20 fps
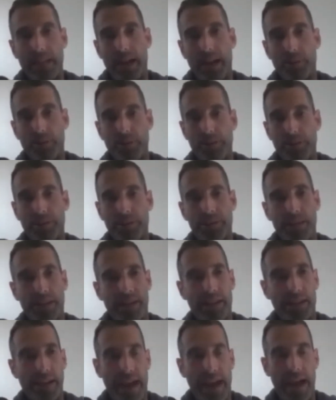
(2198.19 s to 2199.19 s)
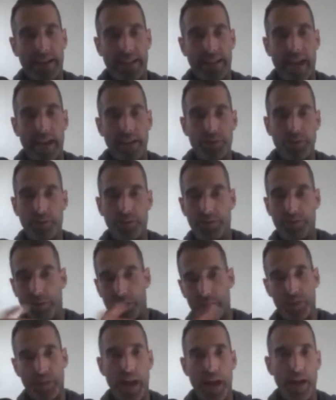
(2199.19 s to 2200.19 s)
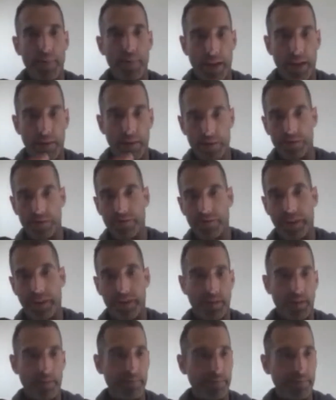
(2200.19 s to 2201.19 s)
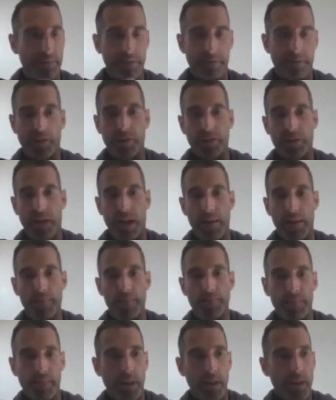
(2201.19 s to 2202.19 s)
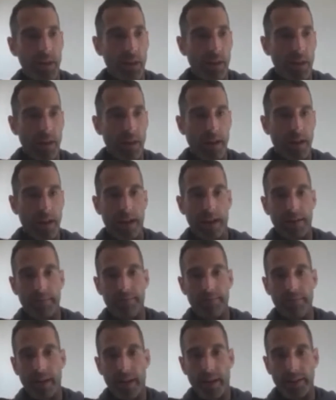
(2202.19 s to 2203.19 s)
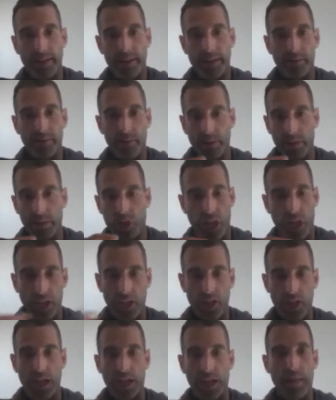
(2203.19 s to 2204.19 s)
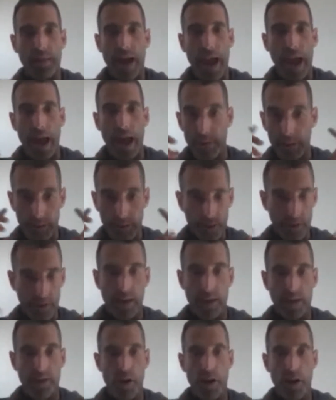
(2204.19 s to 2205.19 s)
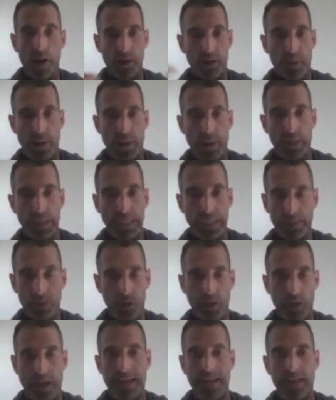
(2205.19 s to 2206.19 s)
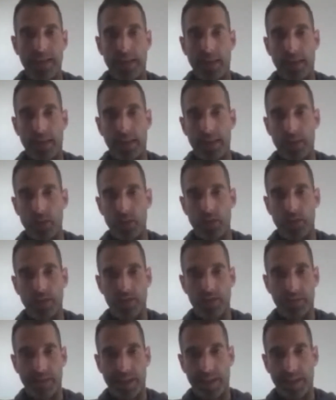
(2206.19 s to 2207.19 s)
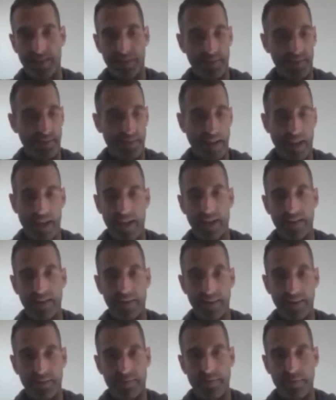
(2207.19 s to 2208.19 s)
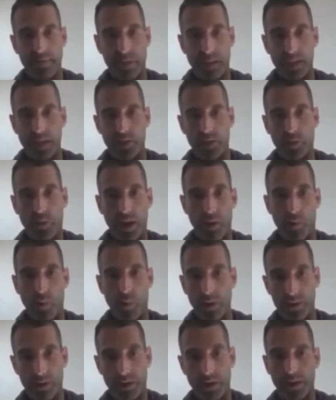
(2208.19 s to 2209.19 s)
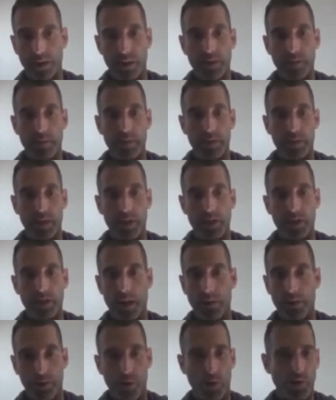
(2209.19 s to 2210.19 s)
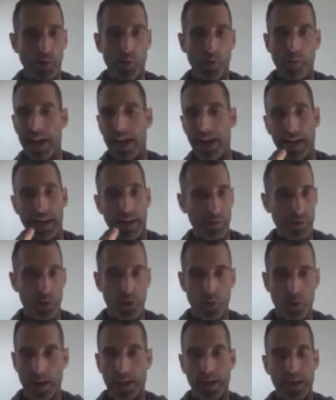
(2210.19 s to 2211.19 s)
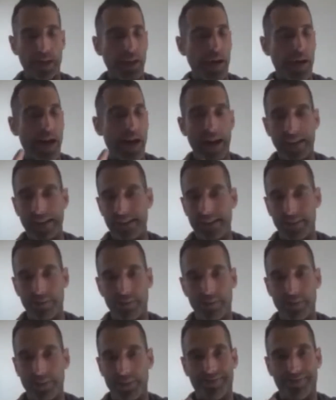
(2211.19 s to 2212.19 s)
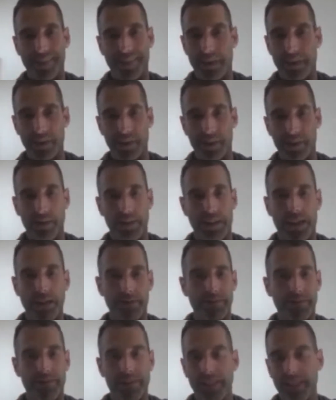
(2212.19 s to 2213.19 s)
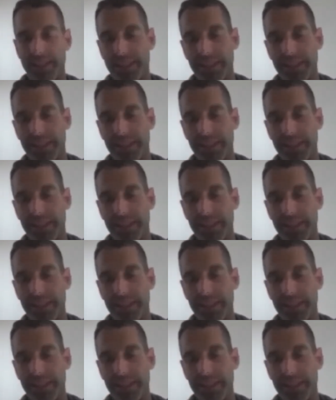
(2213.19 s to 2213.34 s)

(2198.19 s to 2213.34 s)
I had cancer the first time, and I was a victim the first time. And I didn't really change any of my habits or my thoughts or my beliefs or anything. And I just kind of stayed in this place where I wasn't in a good position. I was overweight. I was drinking a lot. I just was kind of